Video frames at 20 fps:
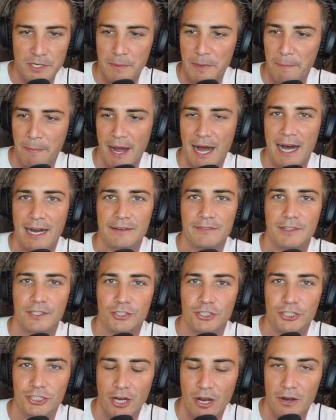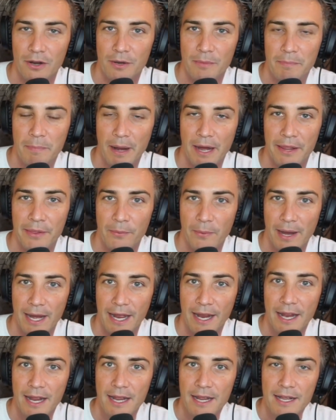to be part of the show, by the
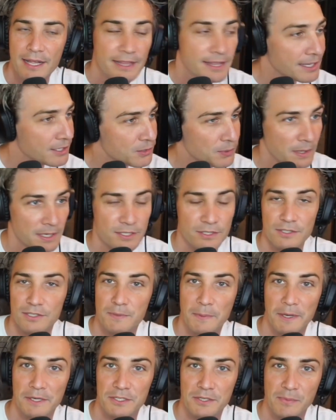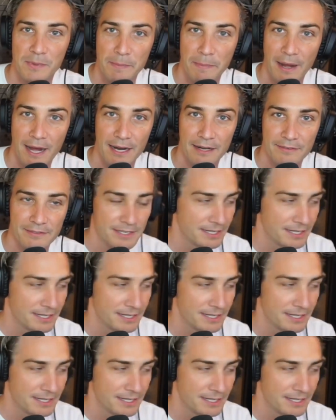way. This wasn't supposed to be part of